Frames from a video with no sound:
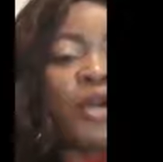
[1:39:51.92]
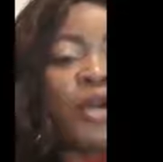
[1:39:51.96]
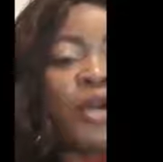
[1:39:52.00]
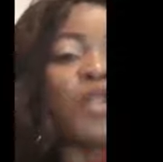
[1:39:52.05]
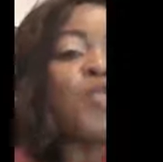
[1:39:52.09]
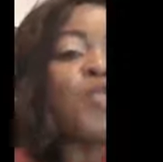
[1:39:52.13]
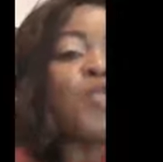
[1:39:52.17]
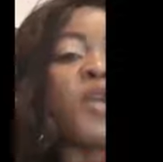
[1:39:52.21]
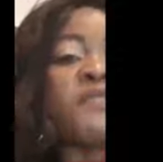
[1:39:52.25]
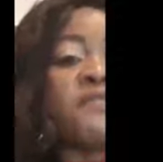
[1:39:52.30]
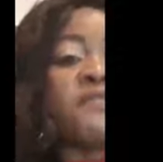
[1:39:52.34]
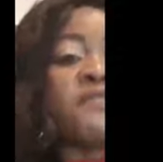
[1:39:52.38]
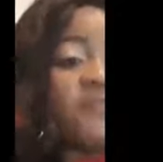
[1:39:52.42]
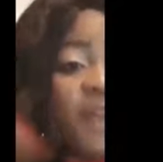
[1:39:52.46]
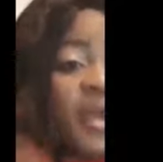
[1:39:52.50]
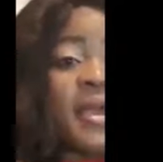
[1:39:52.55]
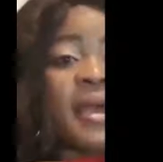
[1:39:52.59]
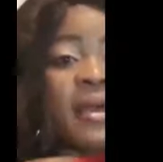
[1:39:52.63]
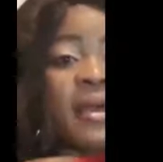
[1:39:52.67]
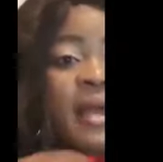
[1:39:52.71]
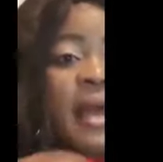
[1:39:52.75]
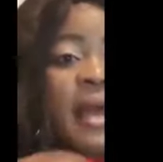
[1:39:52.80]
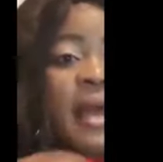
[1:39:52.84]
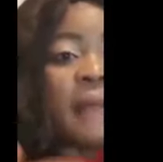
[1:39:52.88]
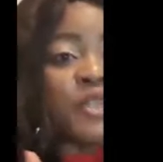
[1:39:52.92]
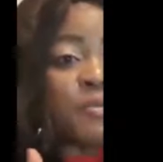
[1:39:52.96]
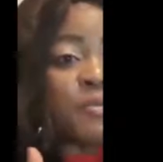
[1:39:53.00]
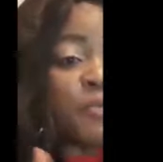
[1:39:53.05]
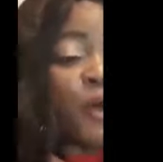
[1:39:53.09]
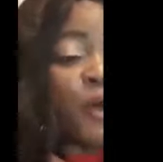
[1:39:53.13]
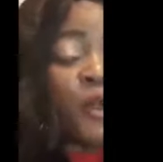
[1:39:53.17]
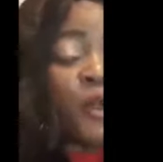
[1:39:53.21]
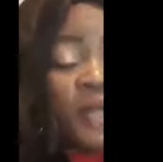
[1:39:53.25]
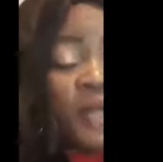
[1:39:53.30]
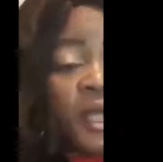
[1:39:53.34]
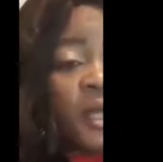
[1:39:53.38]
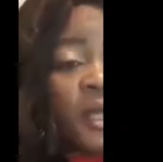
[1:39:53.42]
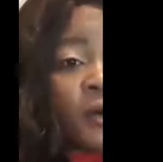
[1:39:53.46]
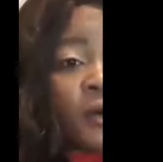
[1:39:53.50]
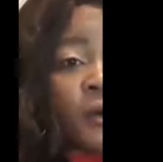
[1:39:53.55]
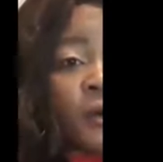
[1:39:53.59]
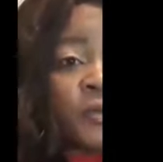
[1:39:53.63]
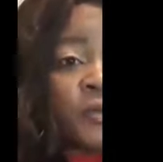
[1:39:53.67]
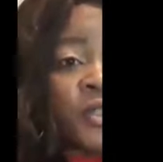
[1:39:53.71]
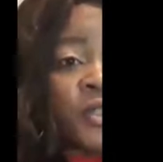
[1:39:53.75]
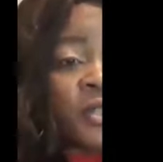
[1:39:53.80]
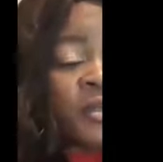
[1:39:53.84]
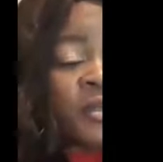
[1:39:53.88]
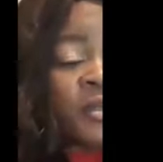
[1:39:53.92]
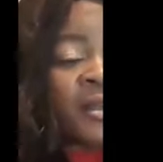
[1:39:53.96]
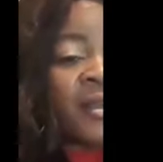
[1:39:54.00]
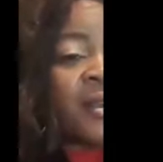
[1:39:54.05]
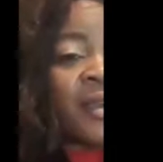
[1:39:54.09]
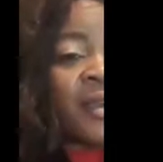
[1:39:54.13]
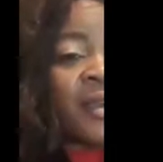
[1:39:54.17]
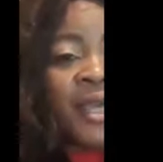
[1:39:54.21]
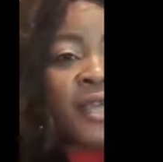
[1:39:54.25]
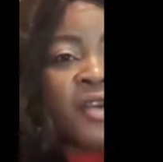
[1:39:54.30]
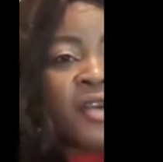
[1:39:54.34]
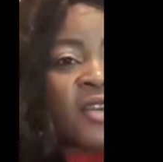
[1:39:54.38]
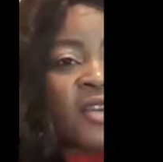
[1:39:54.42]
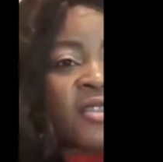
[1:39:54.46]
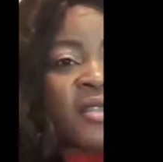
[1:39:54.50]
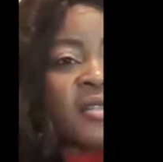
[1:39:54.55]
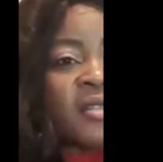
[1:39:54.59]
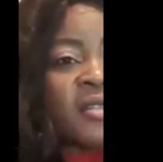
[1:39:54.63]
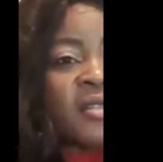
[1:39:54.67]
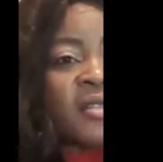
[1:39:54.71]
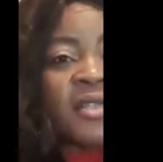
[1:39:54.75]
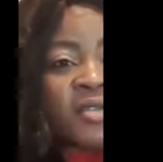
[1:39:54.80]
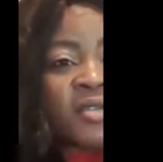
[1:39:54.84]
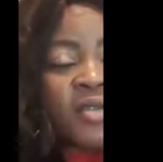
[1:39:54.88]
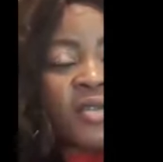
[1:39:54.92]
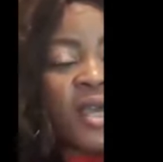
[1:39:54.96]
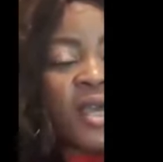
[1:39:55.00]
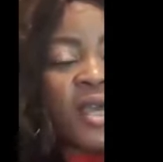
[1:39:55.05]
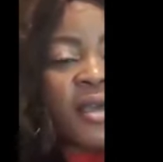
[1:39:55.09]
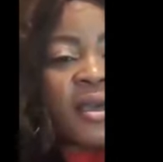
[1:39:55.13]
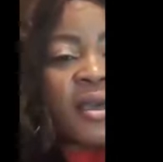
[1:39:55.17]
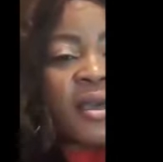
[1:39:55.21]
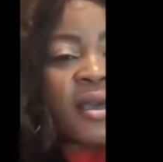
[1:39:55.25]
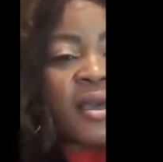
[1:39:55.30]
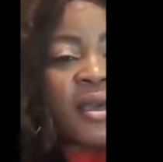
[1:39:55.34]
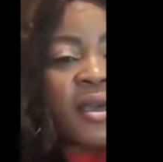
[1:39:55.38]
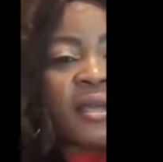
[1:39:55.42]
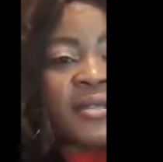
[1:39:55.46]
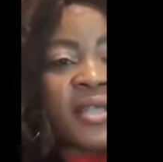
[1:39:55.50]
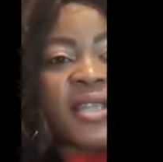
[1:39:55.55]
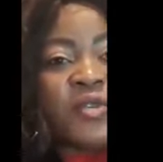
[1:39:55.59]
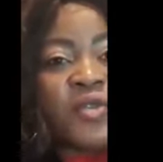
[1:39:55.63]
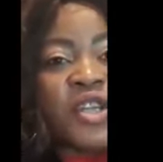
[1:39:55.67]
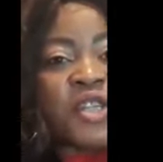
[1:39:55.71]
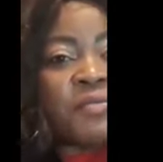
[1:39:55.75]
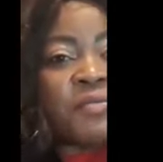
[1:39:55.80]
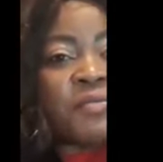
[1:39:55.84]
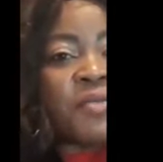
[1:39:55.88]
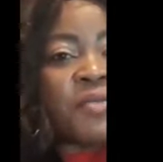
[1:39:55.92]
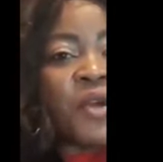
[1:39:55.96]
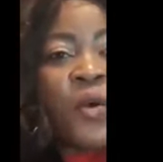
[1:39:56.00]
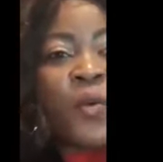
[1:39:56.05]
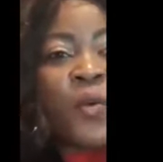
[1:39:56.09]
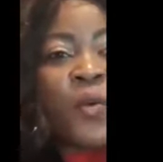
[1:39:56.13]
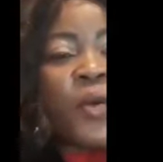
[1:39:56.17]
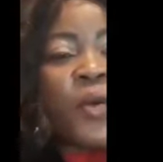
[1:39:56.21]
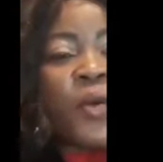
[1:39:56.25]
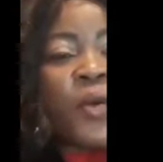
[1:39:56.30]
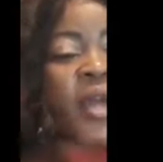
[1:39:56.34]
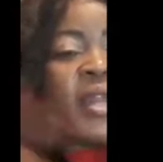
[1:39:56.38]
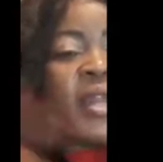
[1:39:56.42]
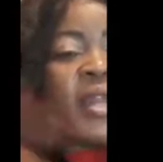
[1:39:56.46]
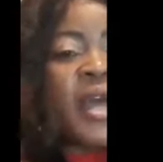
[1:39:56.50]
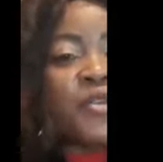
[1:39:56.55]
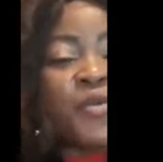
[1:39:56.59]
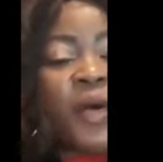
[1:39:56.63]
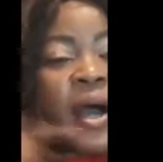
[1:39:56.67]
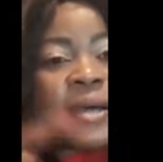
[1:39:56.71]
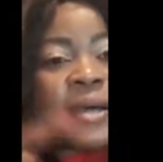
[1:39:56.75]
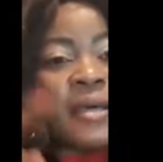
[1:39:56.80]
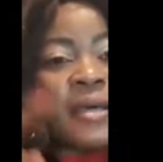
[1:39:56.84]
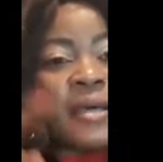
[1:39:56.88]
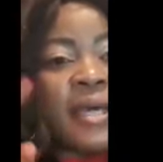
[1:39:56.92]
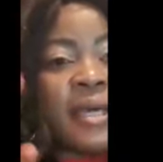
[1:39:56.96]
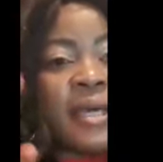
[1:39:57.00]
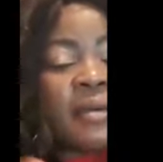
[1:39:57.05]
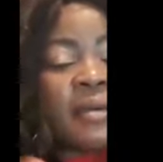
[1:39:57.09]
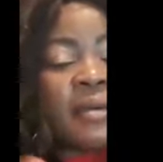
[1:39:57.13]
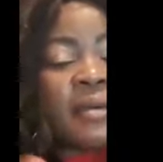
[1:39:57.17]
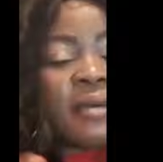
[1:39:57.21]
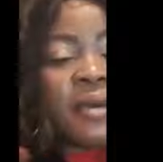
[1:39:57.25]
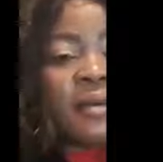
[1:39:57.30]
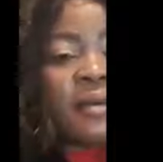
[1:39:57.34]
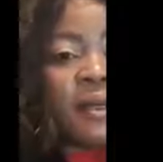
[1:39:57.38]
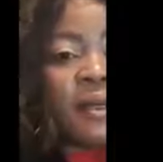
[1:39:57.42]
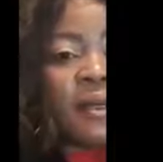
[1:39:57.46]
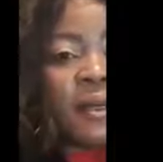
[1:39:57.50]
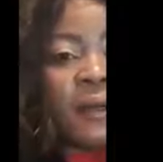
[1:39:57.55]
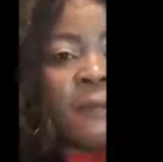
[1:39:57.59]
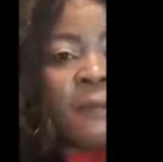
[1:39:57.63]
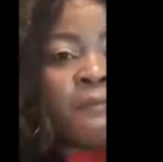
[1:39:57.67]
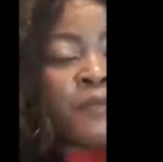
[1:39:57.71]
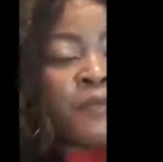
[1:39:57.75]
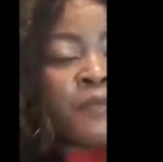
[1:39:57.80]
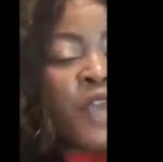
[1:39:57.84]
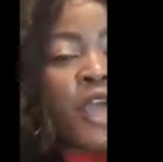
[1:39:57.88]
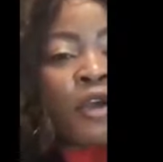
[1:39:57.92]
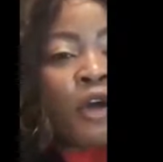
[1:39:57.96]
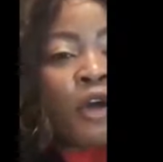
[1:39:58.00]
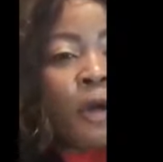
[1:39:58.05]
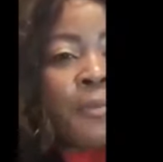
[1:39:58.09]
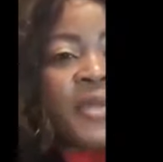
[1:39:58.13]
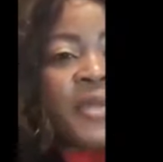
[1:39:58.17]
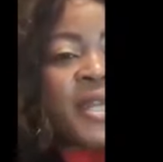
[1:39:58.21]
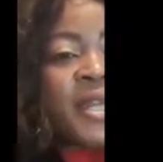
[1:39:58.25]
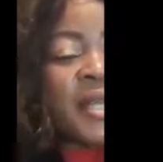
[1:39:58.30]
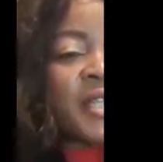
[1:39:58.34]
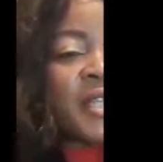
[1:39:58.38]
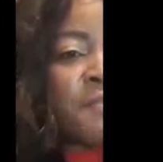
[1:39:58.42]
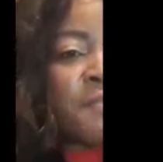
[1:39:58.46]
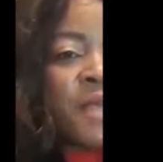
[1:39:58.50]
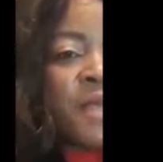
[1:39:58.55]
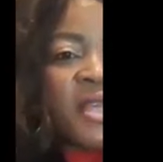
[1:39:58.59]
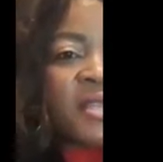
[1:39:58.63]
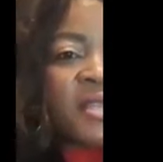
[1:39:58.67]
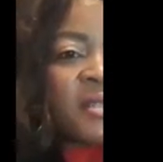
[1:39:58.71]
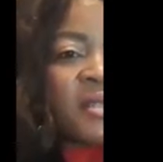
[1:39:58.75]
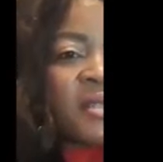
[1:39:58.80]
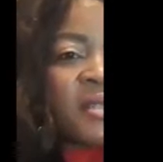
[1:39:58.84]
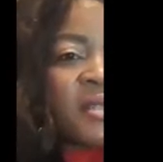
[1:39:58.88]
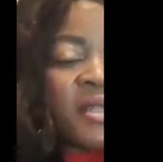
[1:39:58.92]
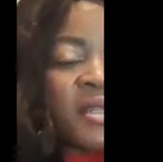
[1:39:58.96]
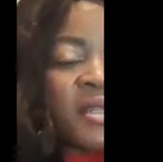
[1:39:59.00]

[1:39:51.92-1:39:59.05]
when fire comes burning homes, it doesn't distinguish whether you are a community-based teacher